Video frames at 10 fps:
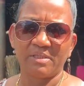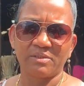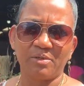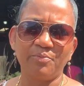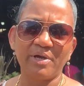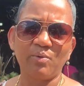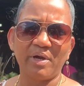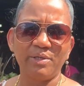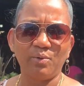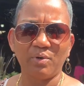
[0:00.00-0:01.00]
So bring
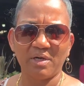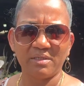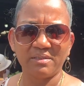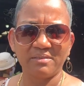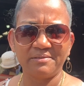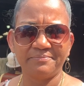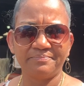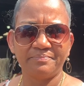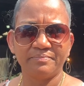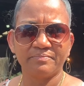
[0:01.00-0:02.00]
what you want and
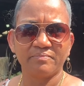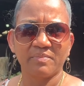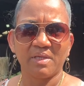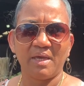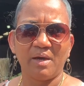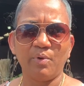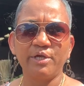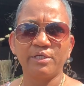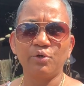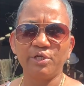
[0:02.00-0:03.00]
what
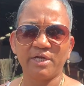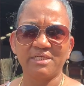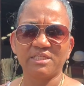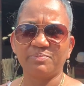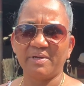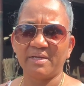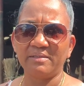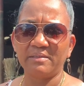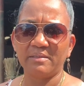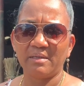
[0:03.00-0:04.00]
you know you're gonna
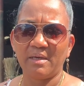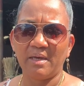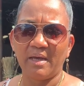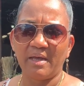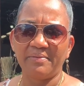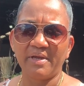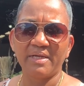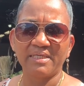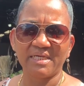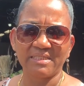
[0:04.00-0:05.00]
spend. And then,
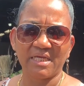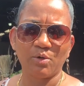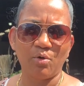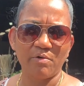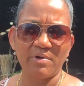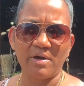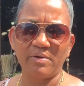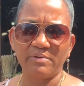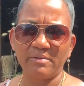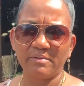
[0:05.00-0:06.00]
as I said, go
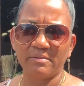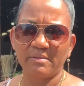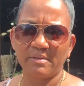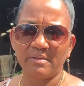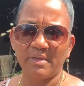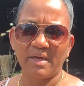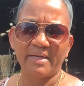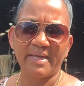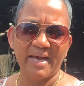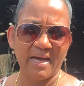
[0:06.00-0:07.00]
around
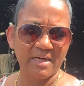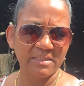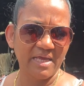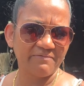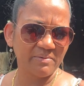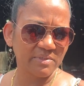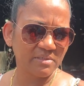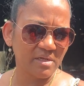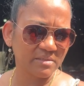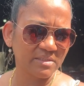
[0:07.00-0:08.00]
and act like from
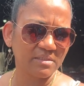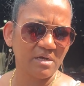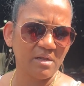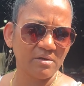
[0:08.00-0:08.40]
stall to stall.